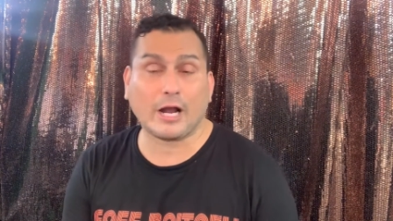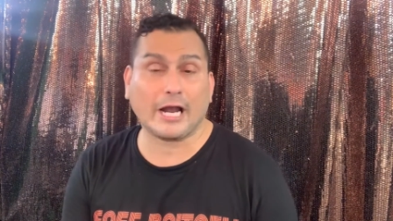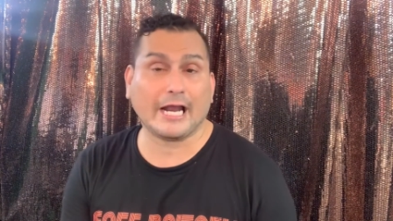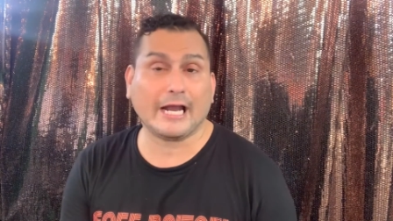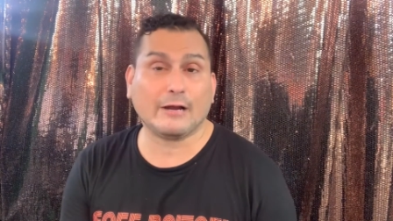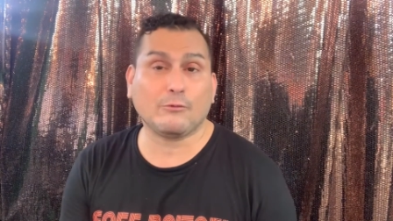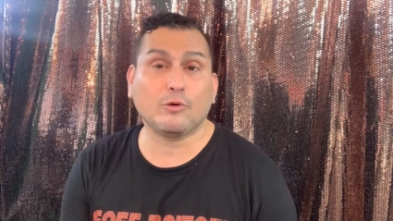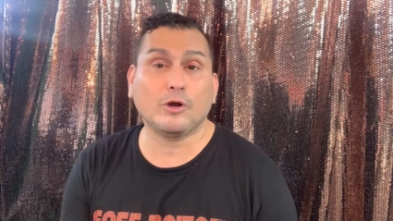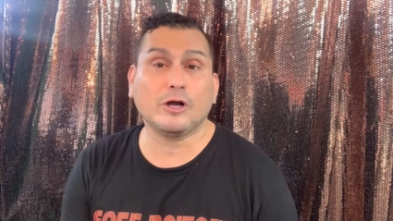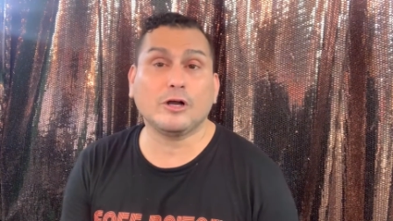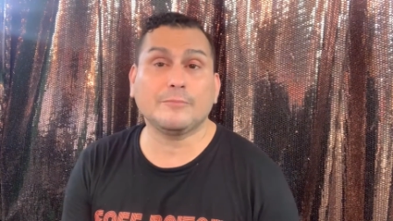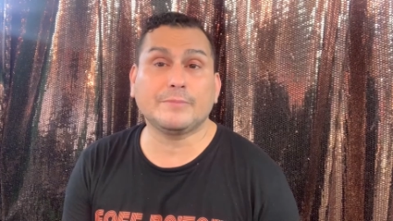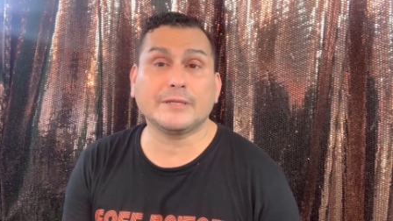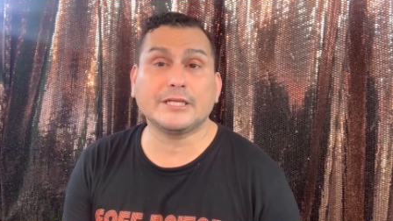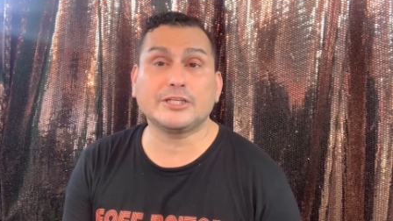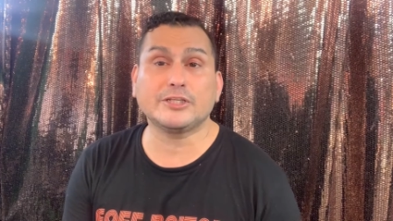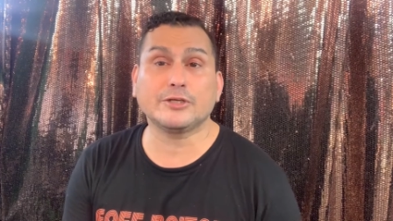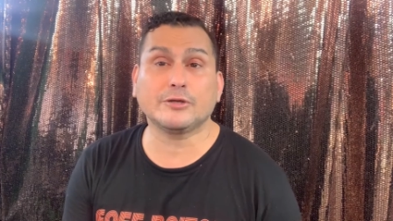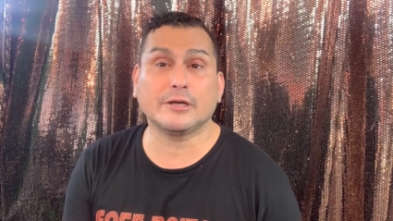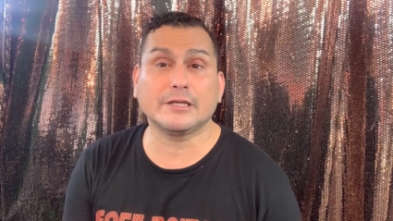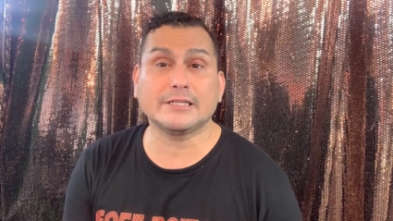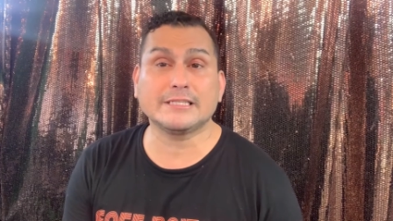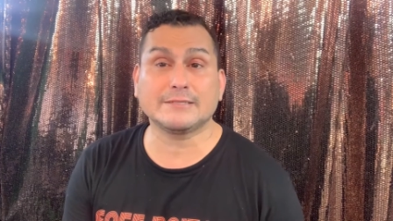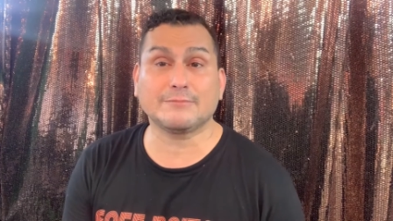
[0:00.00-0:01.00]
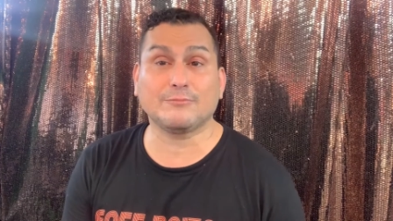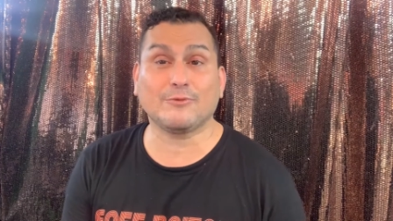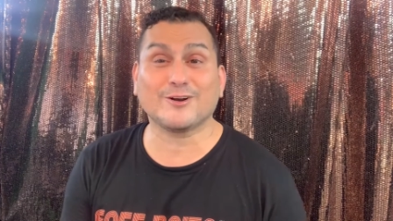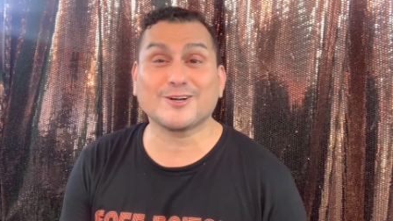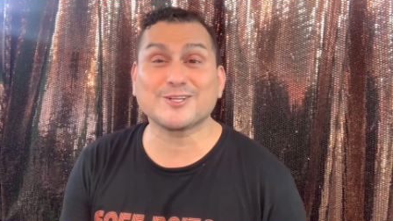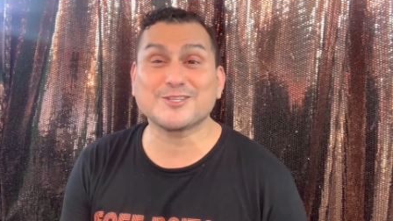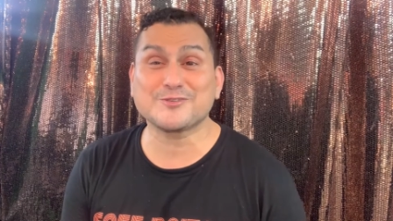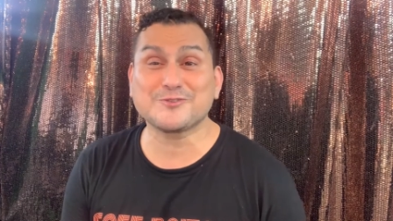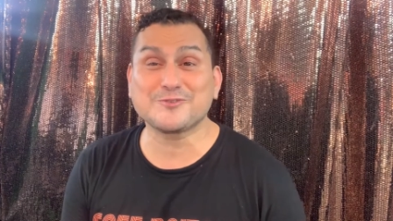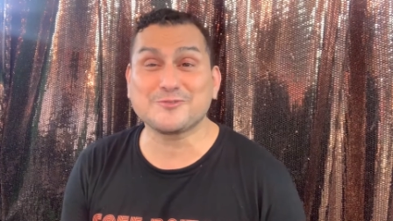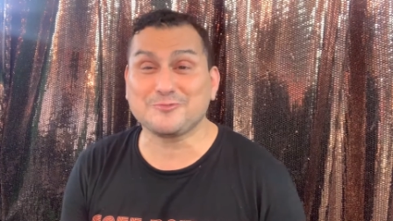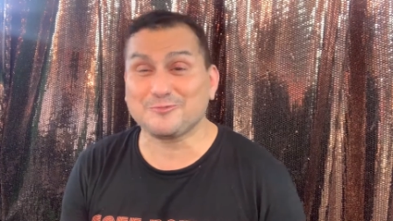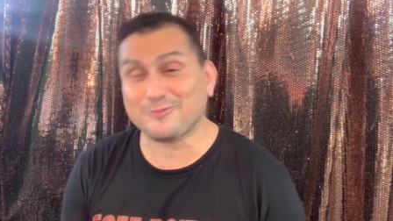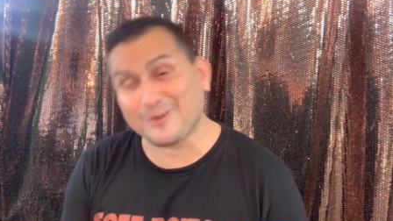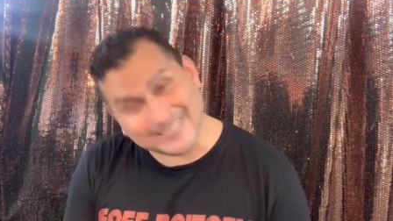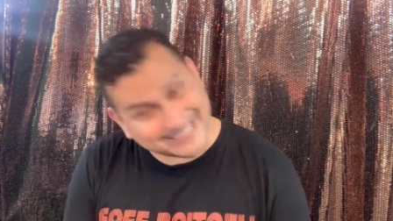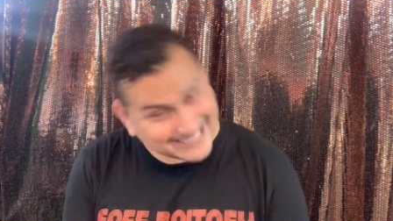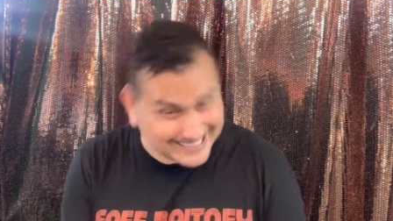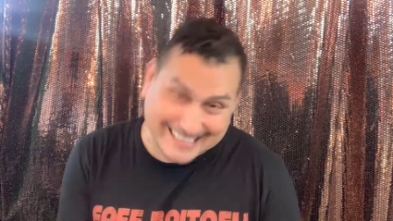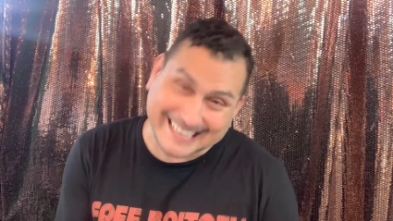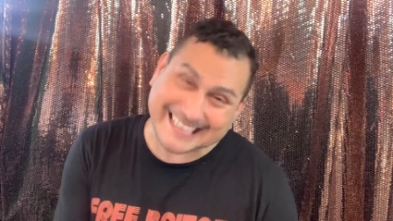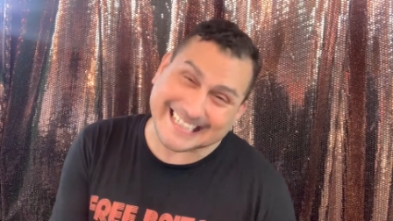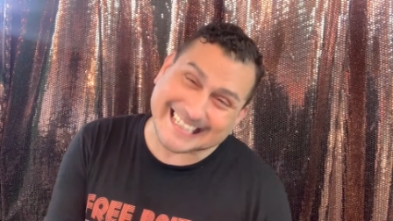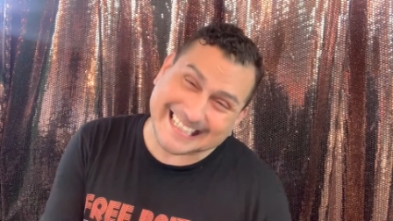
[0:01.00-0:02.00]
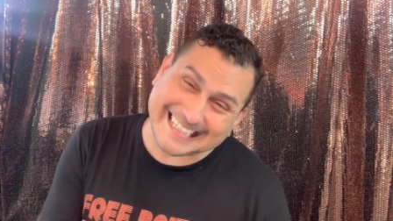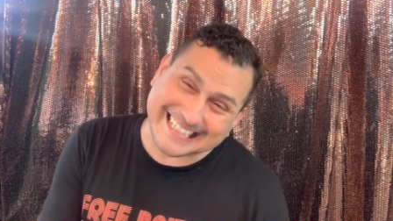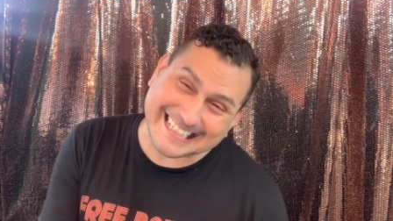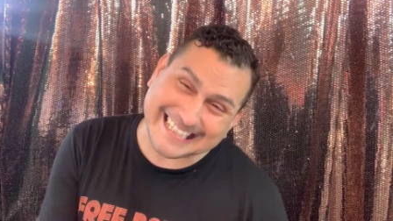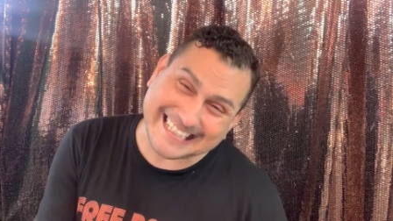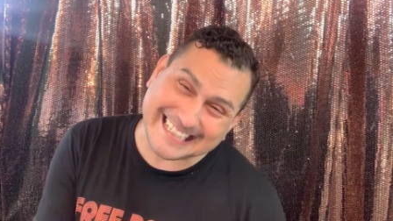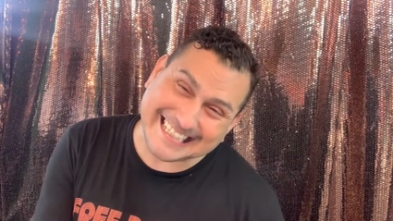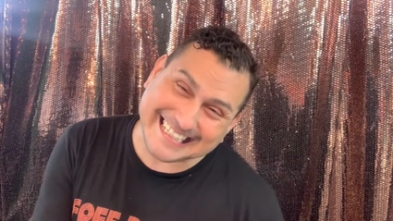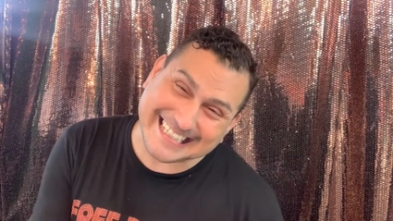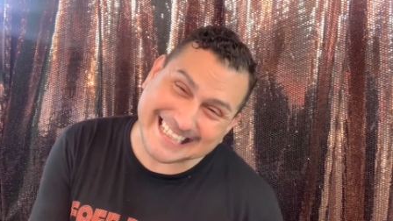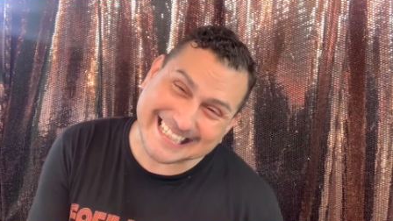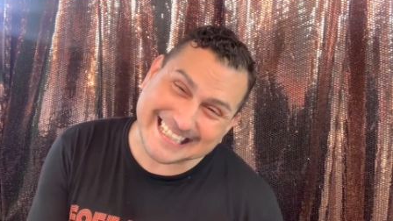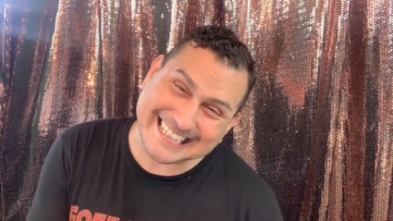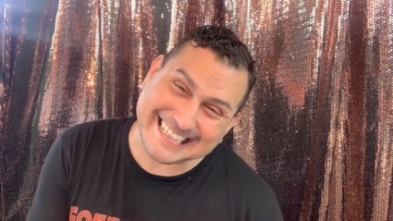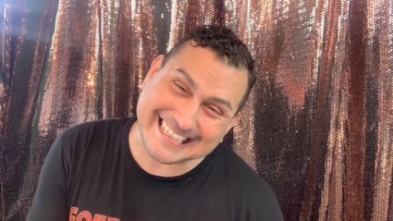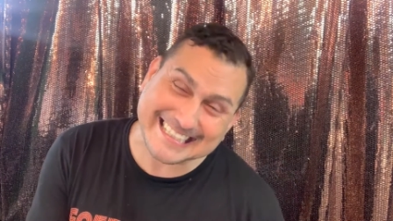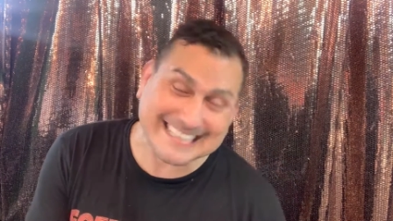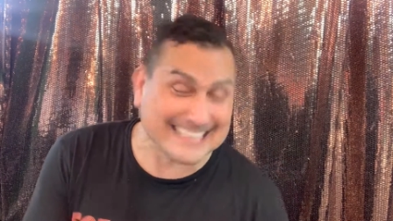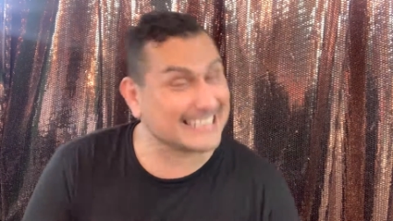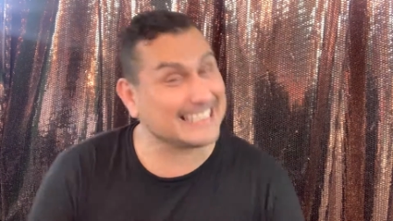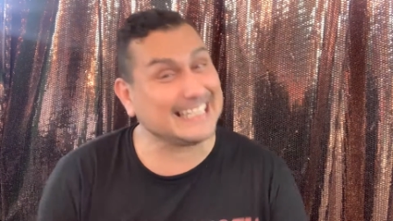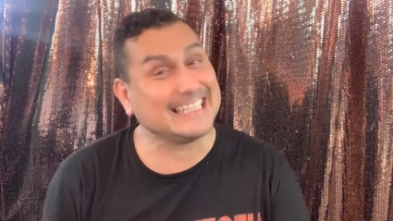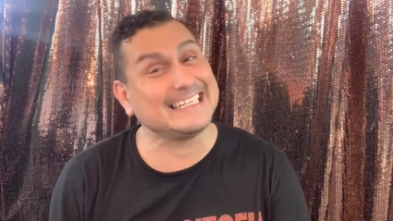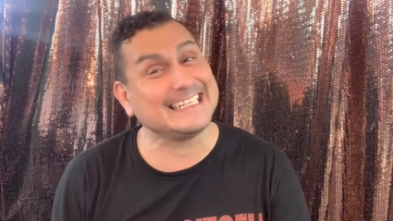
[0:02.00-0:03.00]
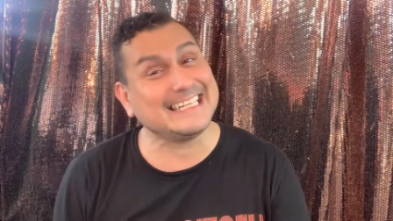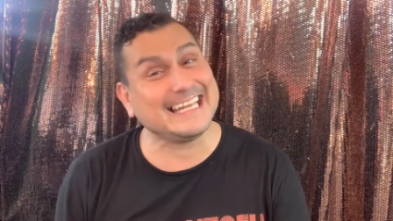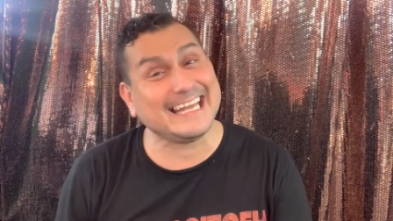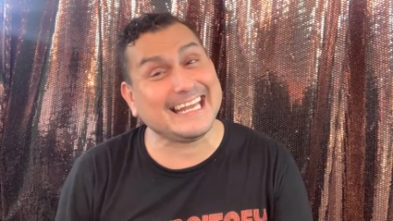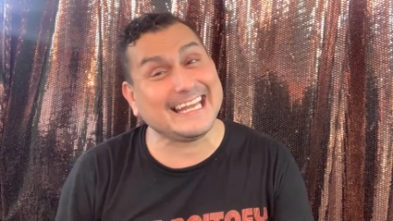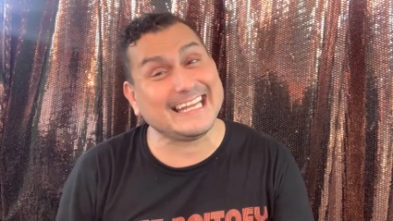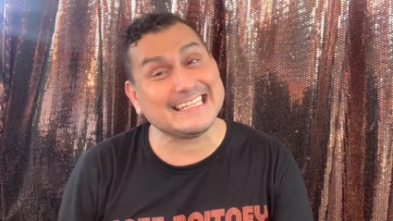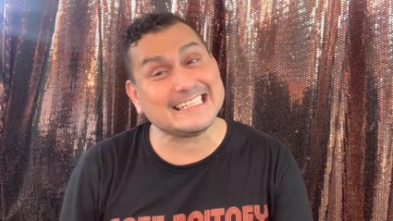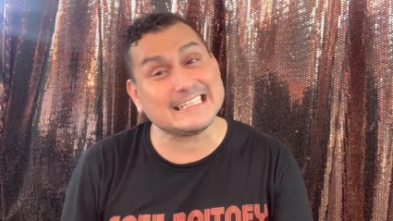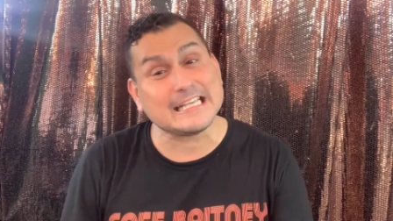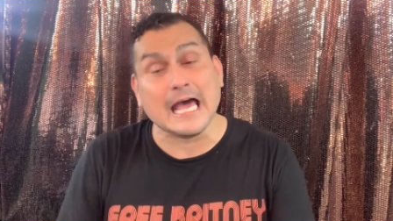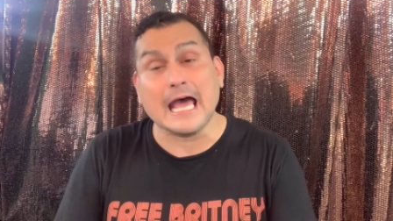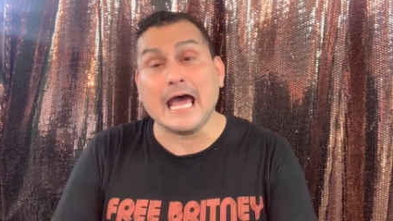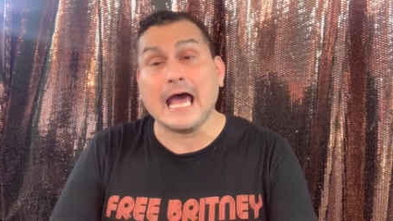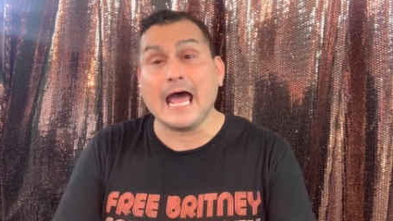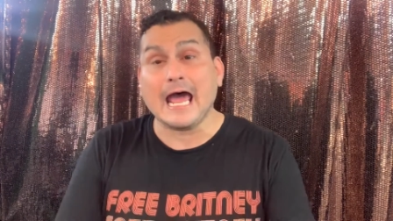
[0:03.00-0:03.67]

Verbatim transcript: I will be doing some more swatched Sundays,